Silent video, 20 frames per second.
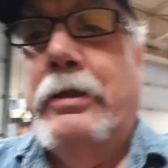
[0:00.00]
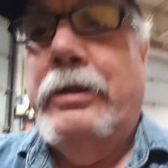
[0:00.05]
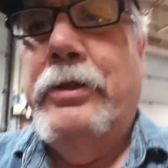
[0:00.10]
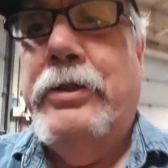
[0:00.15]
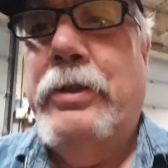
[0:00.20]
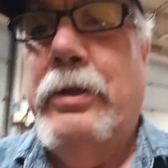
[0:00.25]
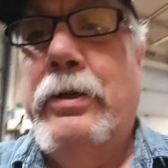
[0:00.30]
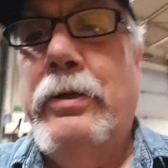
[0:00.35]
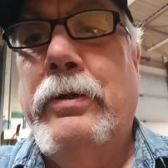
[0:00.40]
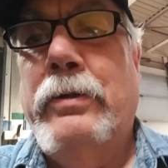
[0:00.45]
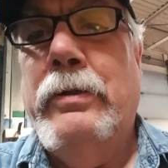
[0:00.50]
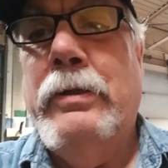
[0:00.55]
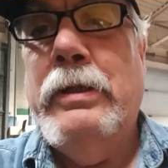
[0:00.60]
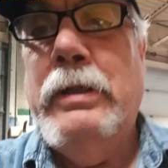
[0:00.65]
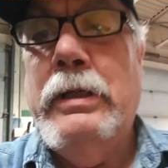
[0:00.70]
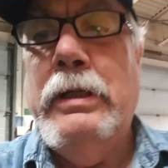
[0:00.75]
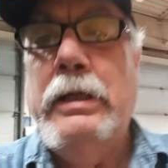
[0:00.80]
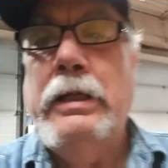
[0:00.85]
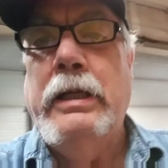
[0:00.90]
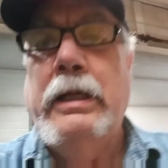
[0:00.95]
So
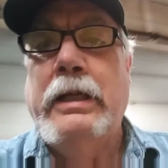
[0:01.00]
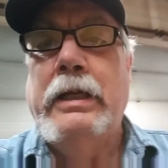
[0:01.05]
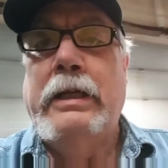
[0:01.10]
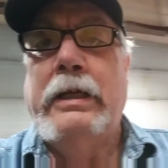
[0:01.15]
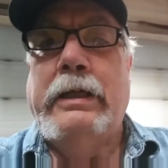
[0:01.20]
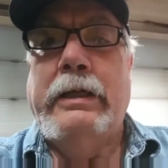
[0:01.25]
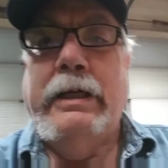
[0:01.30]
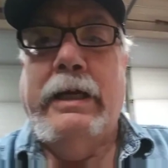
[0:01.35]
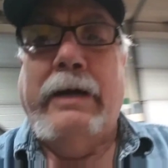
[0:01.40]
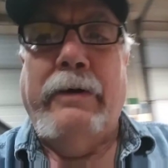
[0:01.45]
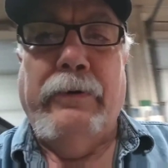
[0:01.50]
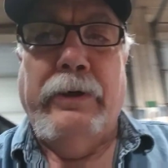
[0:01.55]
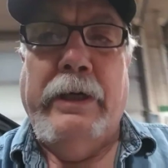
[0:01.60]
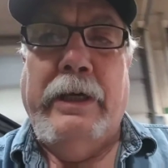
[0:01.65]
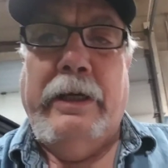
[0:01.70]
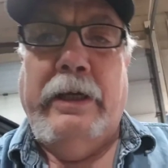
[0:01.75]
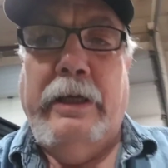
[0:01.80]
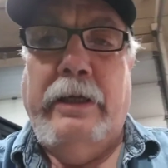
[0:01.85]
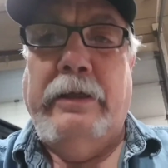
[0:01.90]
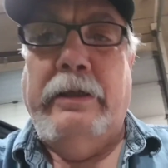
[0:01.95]
now
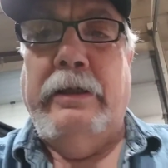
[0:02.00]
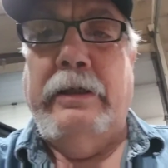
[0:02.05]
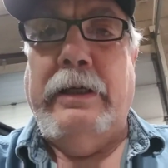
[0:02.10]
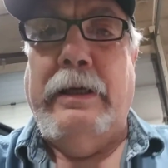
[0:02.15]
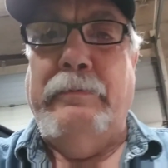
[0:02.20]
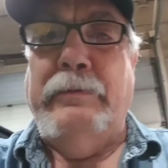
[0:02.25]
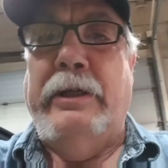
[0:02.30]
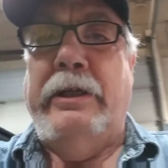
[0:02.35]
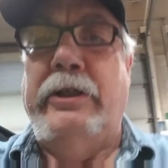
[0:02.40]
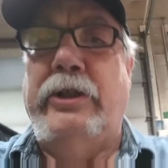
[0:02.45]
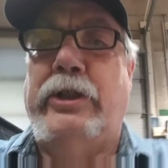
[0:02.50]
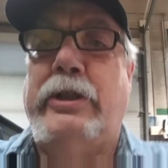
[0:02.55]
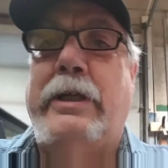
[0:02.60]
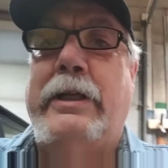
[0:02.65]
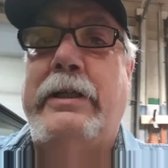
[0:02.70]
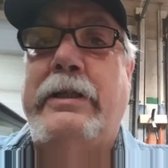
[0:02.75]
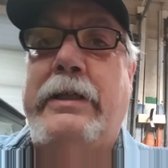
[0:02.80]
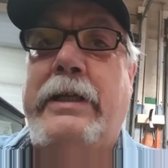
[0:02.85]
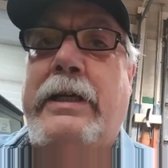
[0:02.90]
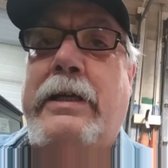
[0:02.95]
I'm gonna
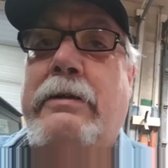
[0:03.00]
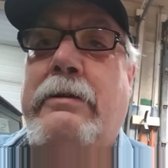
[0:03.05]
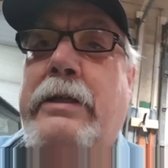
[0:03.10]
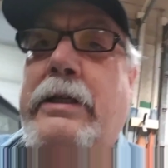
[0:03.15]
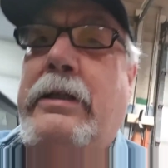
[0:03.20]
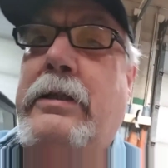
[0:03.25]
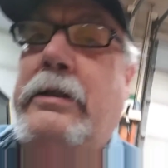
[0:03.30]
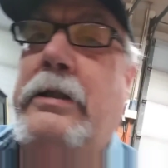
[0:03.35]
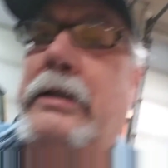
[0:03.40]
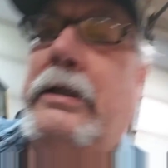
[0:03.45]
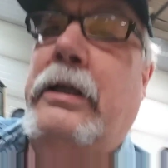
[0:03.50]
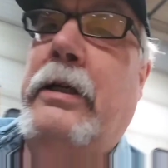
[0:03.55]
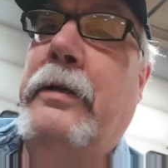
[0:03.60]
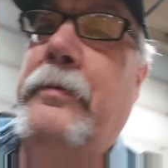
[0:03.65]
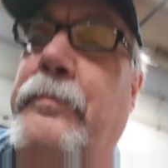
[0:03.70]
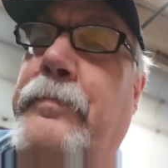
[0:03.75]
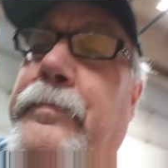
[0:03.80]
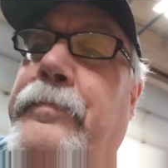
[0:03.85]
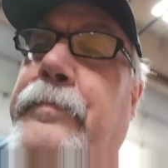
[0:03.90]
shut it down and